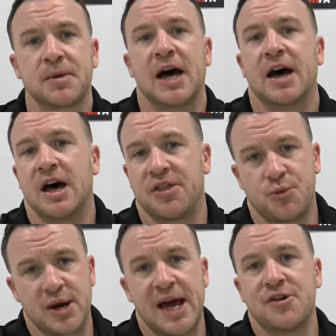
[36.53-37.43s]
a
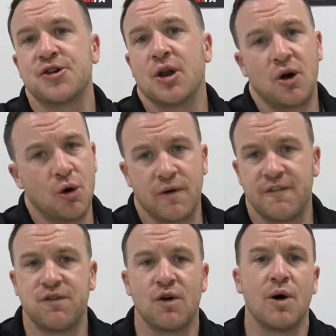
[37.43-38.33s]
$300 or a
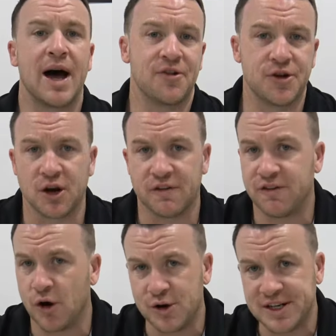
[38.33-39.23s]
$400
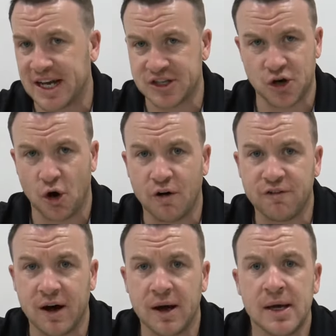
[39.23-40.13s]
phone doesn't
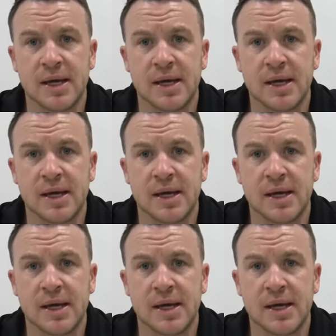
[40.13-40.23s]
offer.